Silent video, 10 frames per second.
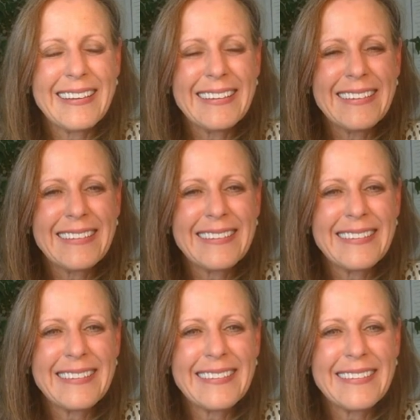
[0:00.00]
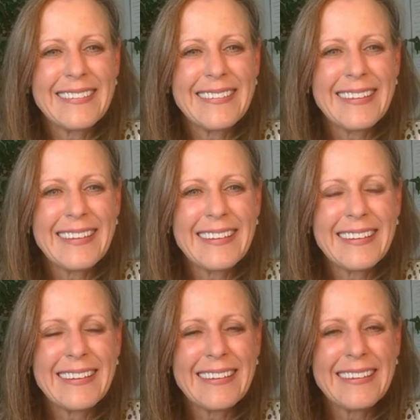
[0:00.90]

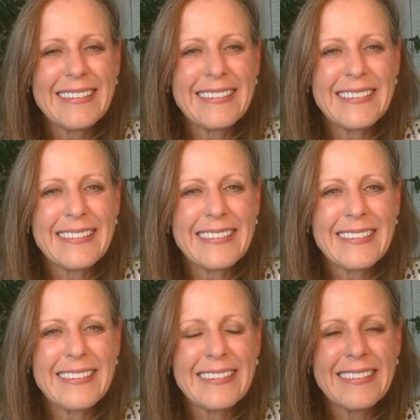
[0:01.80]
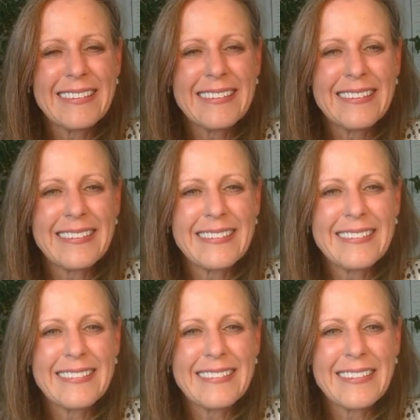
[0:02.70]

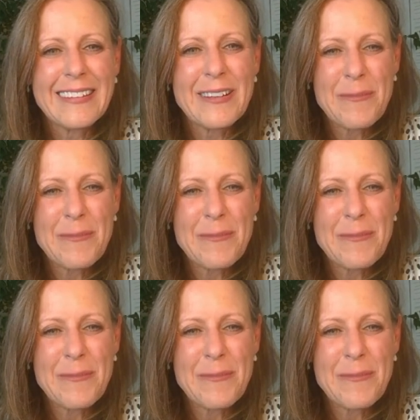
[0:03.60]
No words are spoken by the person on screen.